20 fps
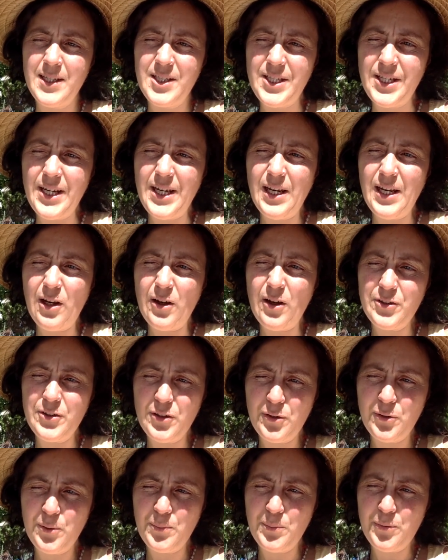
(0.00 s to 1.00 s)

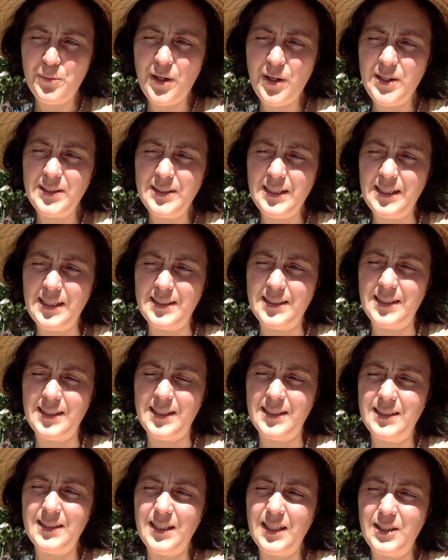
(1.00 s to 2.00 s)
geological
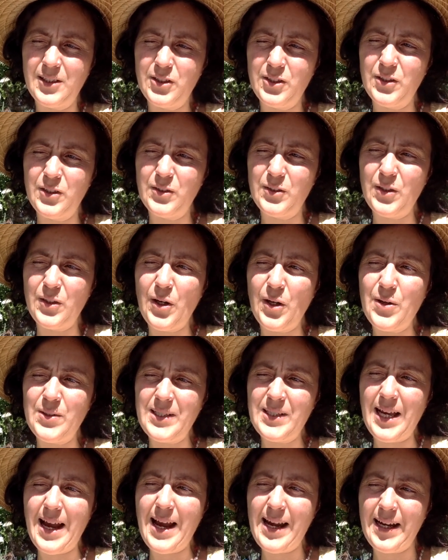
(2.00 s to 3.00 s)
processes such as
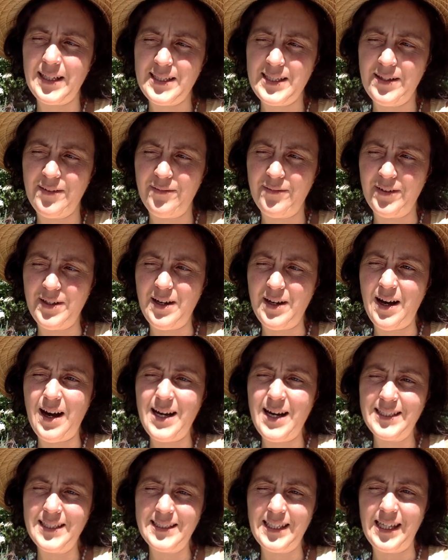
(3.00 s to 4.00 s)
those active in
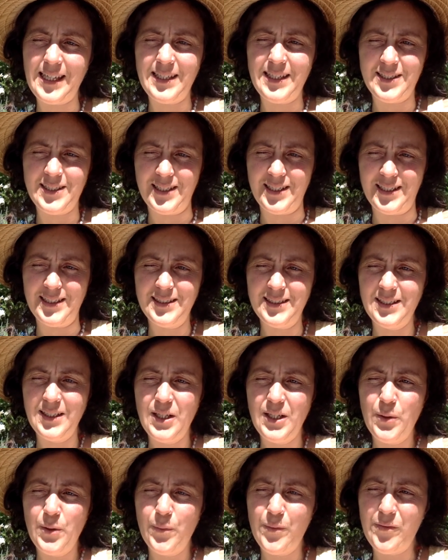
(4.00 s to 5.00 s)
ice ages,
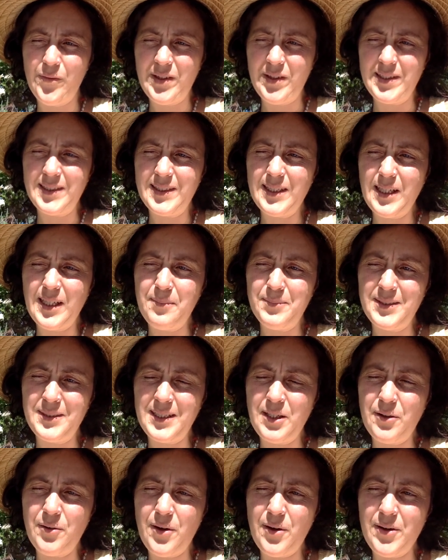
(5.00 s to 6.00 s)
with the
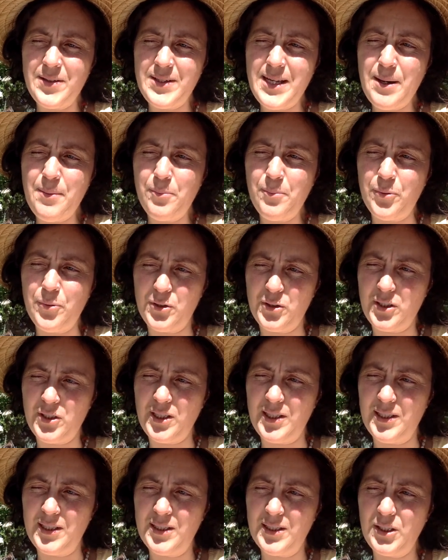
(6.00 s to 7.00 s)
sub-zero
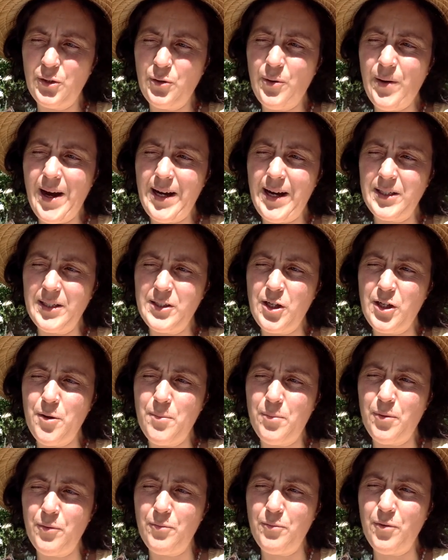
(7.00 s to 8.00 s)
temperatures, cracked
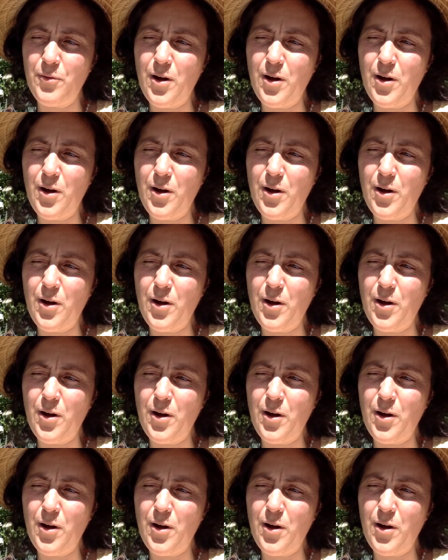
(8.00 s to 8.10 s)
open